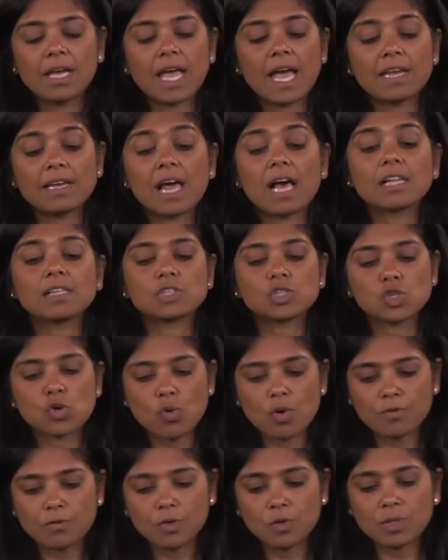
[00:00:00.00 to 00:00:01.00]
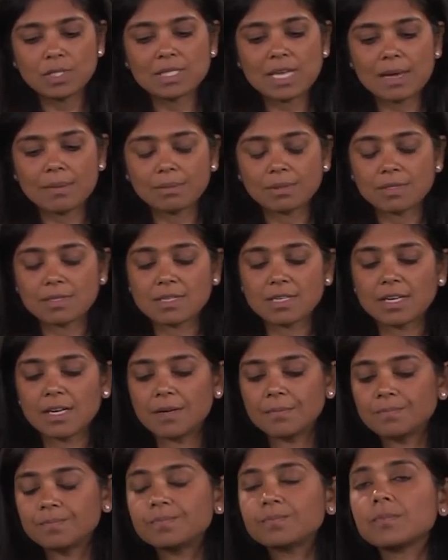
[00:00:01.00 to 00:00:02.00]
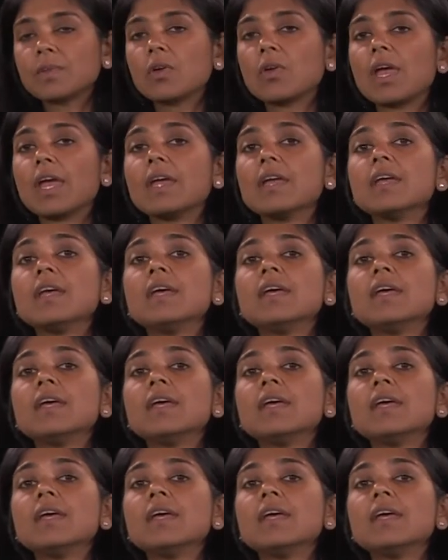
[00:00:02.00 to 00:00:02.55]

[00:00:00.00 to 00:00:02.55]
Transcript: And I'll show a few examples today. Okay,